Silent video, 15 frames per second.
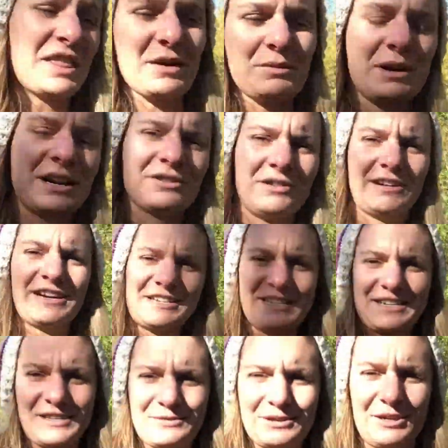Then we're going to
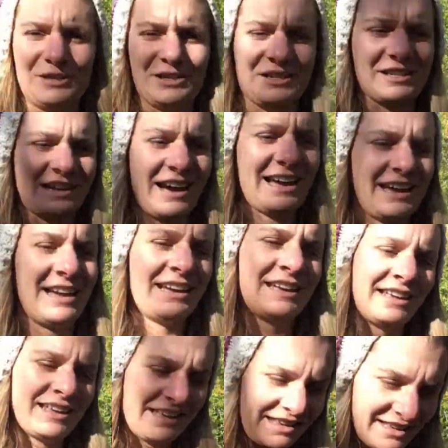reassess what it looks like